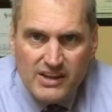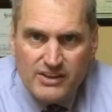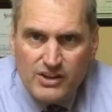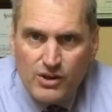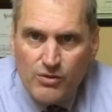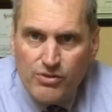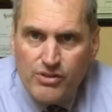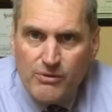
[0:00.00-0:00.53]

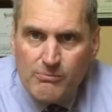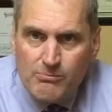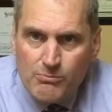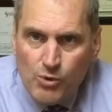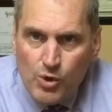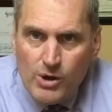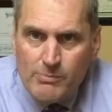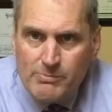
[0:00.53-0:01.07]
the
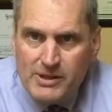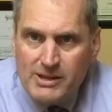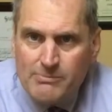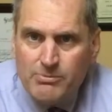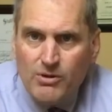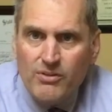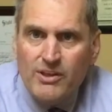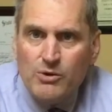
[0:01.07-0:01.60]
more
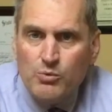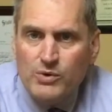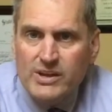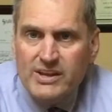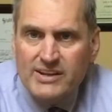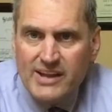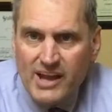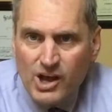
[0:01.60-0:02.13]
people that we
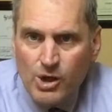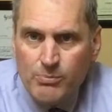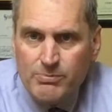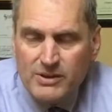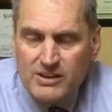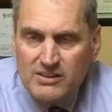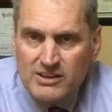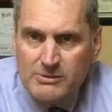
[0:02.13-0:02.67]
can help
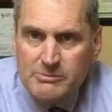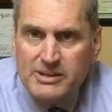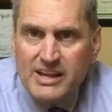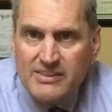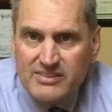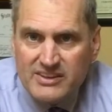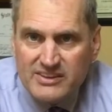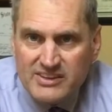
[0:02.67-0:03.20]

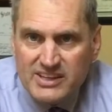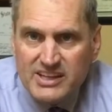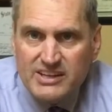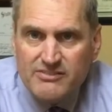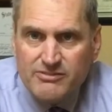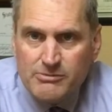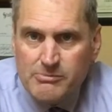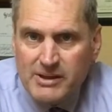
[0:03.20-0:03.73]
eliminate the
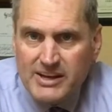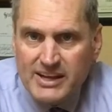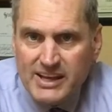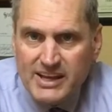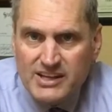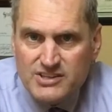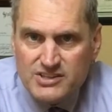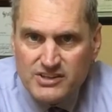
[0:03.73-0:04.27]
need for
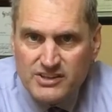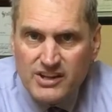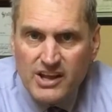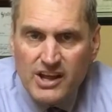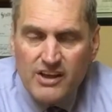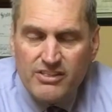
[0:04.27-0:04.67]
medication,